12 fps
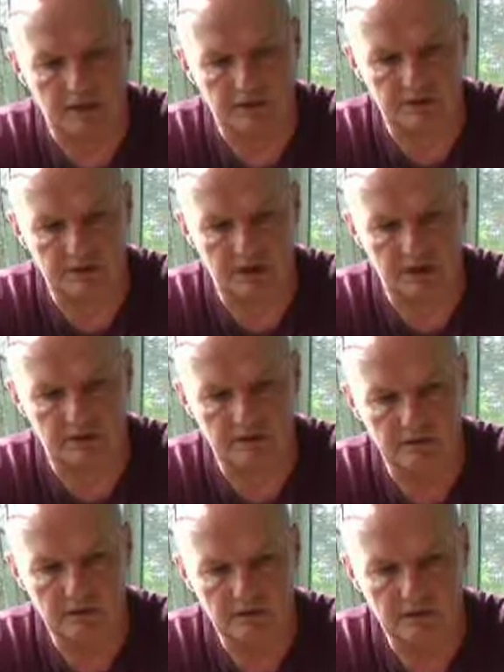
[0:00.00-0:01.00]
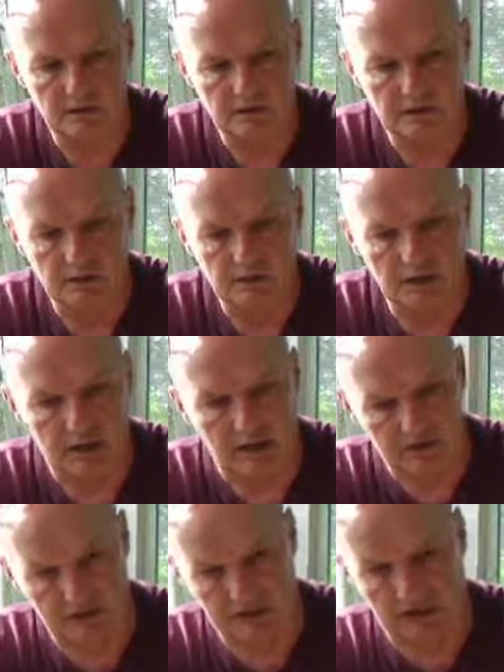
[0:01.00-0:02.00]
that, and
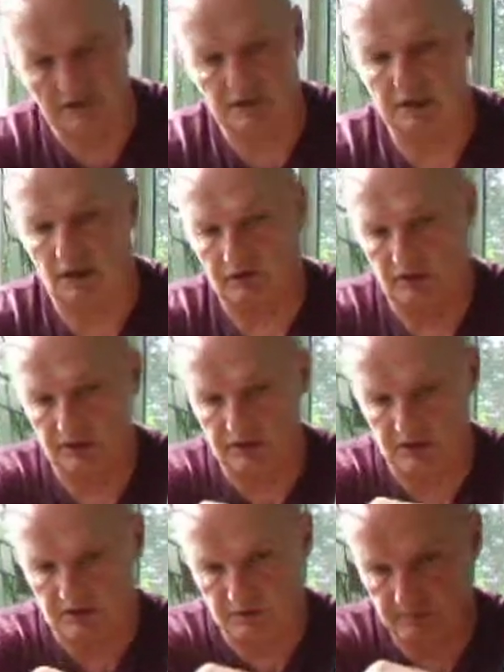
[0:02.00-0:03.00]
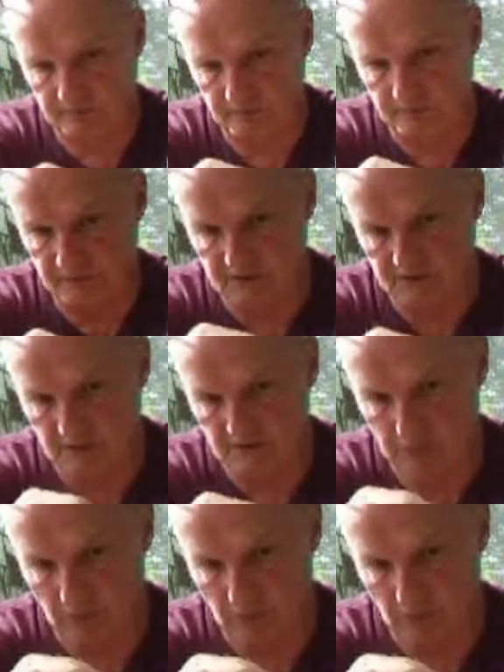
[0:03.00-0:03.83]
I see actually now that this is stained